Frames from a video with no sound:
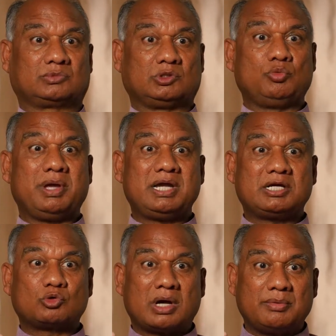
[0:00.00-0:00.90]
You may
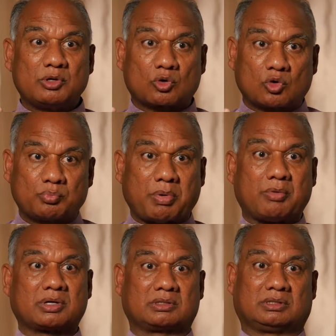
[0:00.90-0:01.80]
need to have your own
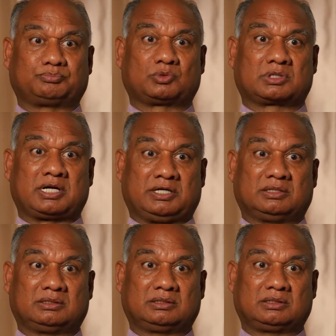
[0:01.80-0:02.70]
power grid,
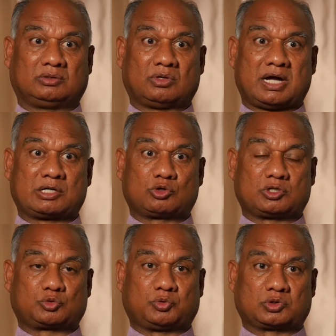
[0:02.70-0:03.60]
you know, at your
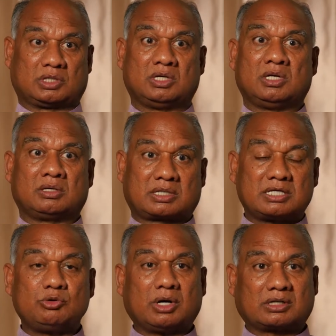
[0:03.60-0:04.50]
disposal.
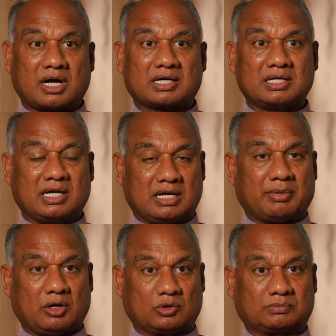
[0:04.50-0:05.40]
Because you are talking
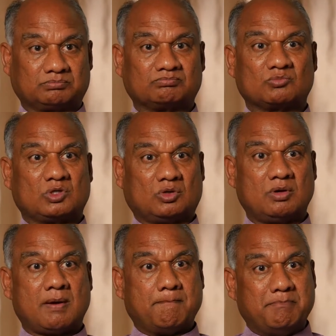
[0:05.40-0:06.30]
about, you
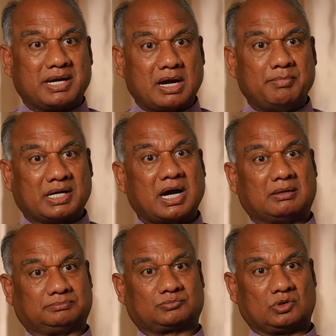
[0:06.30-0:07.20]
know,
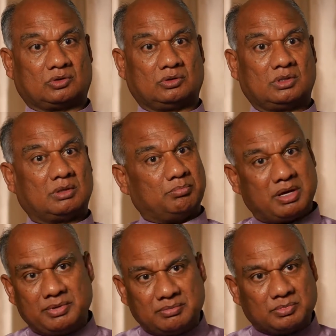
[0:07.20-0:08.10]
mega, you know,
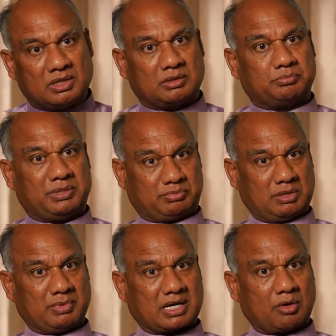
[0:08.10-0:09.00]
maybe
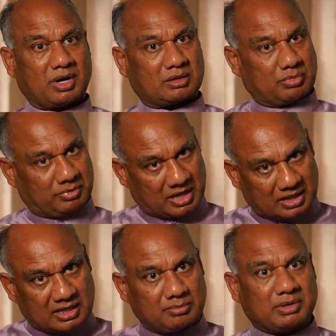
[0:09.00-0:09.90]
50 megawatt, maybe
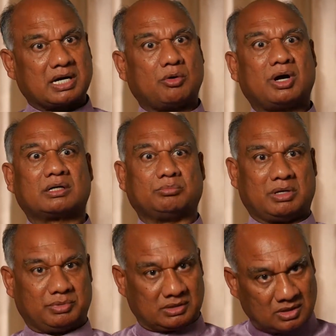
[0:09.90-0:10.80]
100 megawatt,
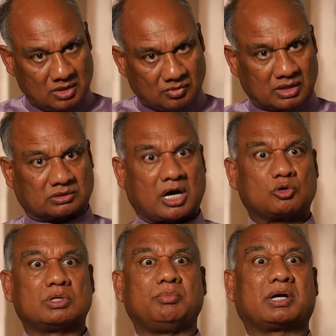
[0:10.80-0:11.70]
maybe
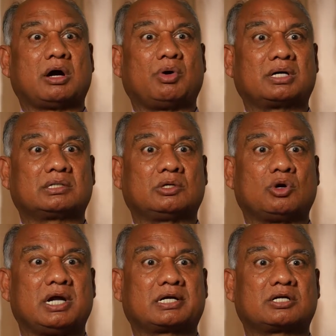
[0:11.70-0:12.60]
1,000 megawatt, you
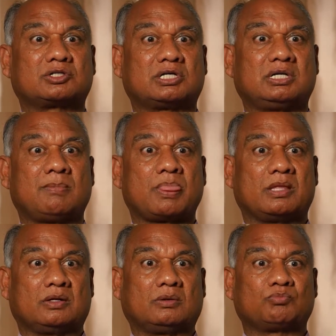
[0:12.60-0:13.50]
know, electricity,
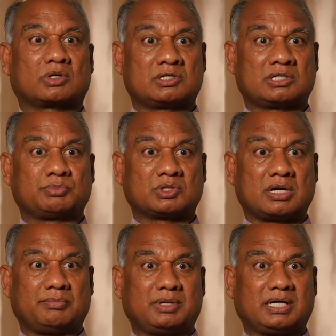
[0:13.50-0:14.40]
you know, consumption
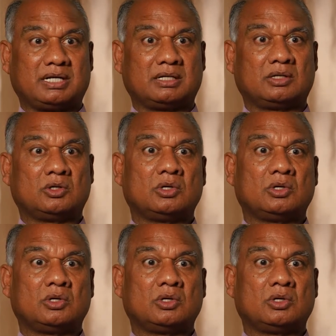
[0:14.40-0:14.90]
every day.